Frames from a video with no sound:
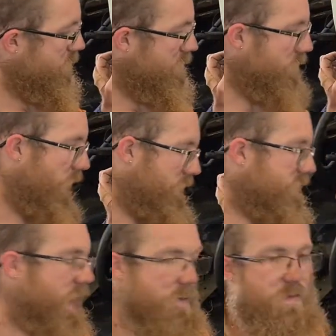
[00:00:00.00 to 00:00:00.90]
like the
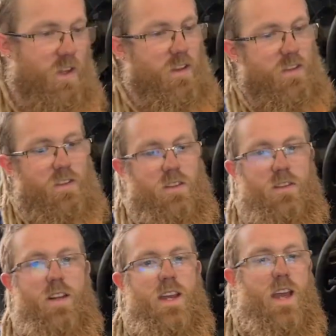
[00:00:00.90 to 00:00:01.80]
same thickness as
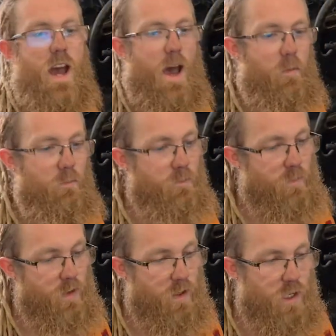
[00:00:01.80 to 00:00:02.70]
the
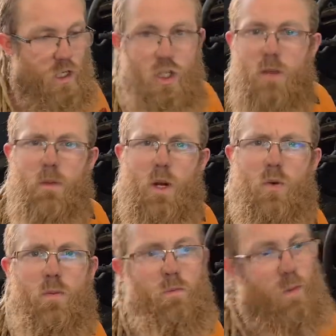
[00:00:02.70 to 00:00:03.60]
sheet
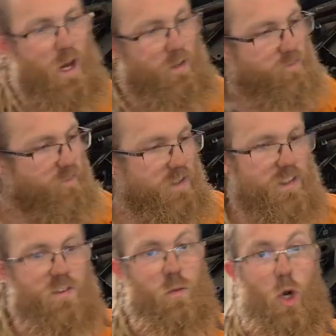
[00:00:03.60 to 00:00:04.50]
metal, but
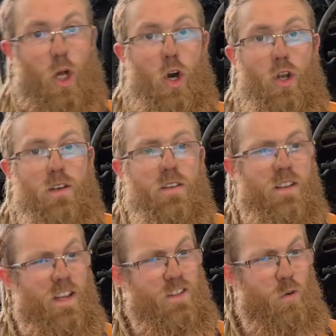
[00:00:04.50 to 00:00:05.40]
this is what I got,
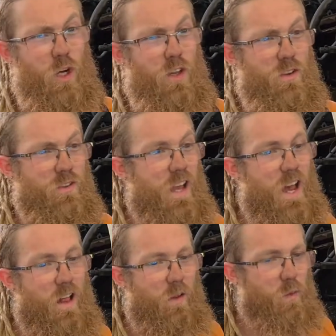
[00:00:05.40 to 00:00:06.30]
unless I want to use
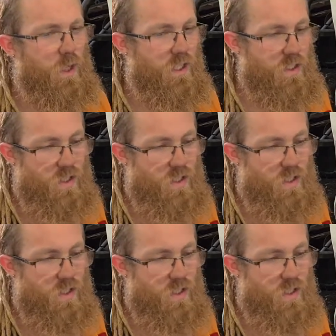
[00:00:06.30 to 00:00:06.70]
gal, which